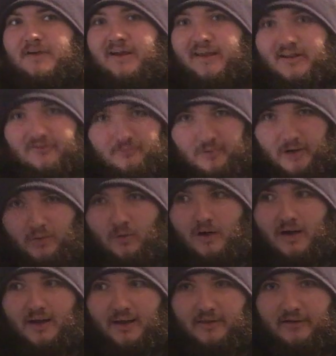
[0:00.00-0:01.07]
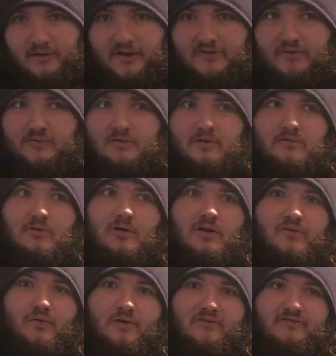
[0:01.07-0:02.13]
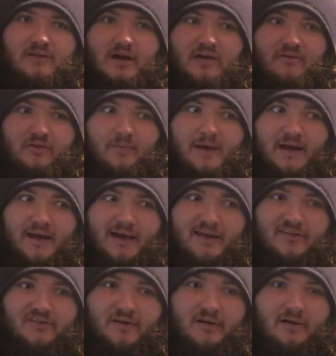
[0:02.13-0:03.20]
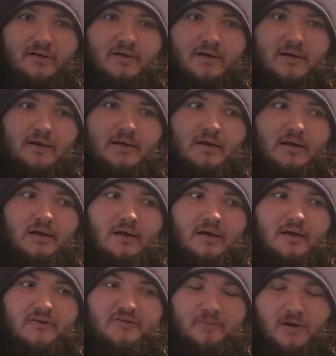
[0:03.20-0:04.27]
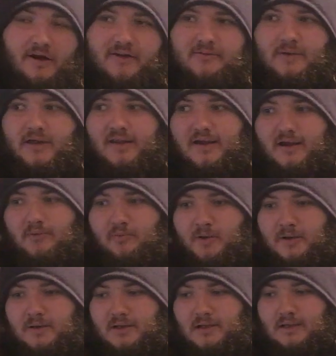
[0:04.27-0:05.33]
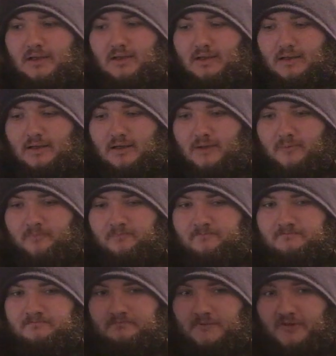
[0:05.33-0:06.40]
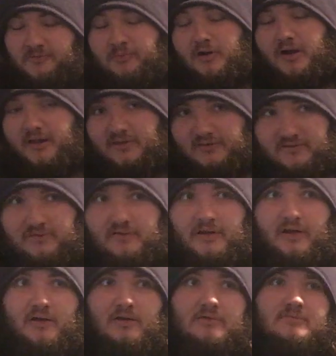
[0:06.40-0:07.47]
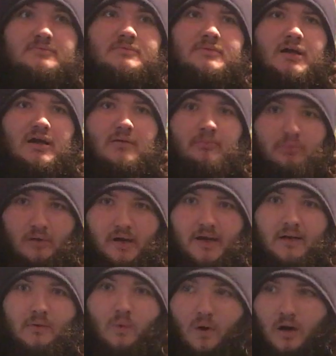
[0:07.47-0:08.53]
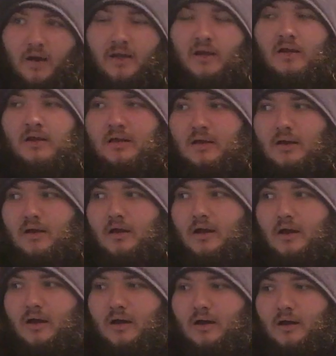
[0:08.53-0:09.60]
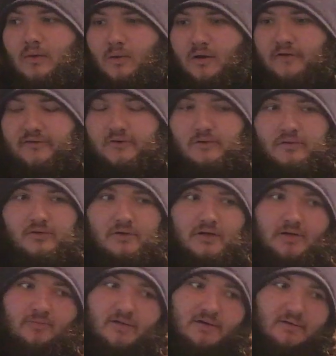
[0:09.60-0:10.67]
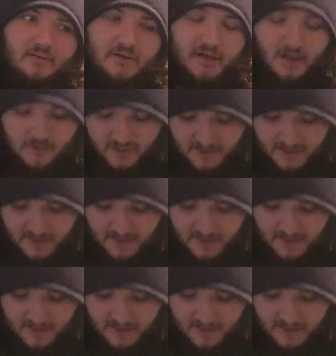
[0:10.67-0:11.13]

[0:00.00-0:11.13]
against Bray Wyatt. They wrestled Raw 25 at the Manhattan Center. Surprised by that, but I'm surprised, Bray won 1, 2, 3, but, he